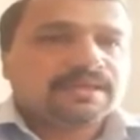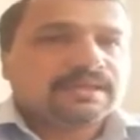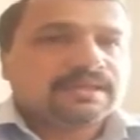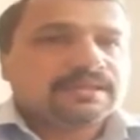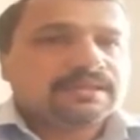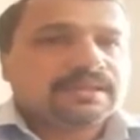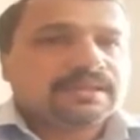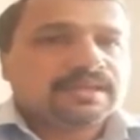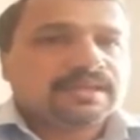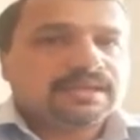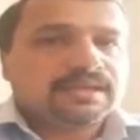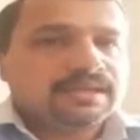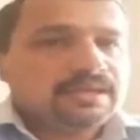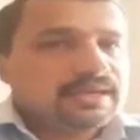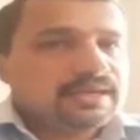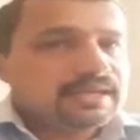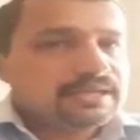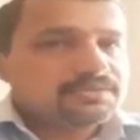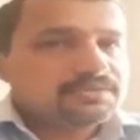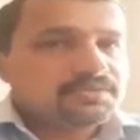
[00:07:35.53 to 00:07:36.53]

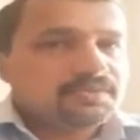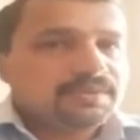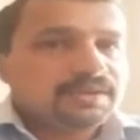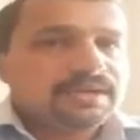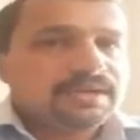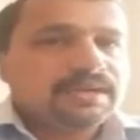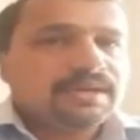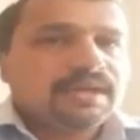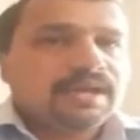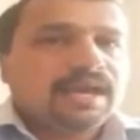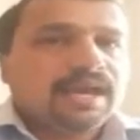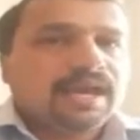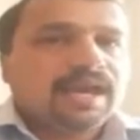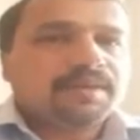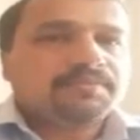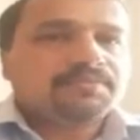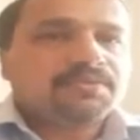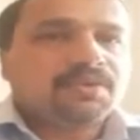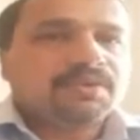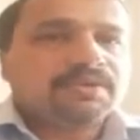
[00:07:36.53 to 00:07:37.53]
Then next one,
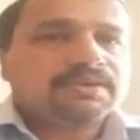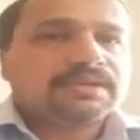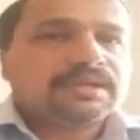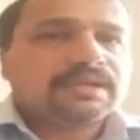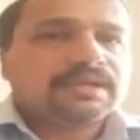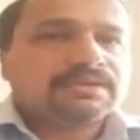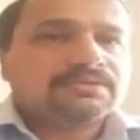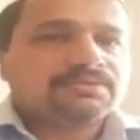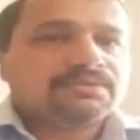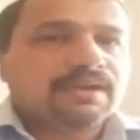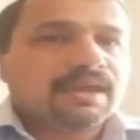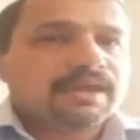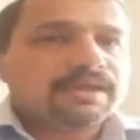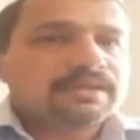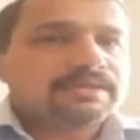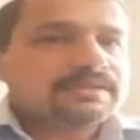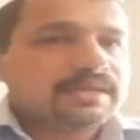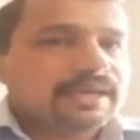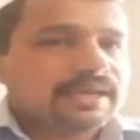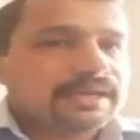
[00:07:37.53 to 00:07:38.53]
I'm not
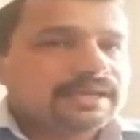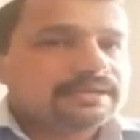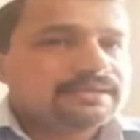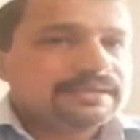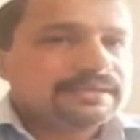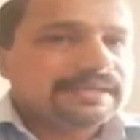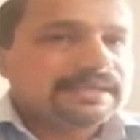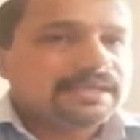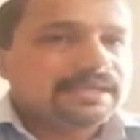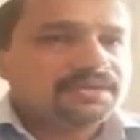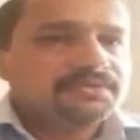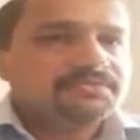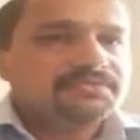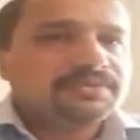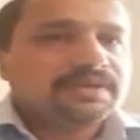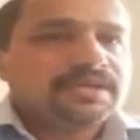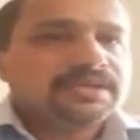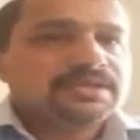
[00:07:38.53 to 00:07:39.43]
tired enough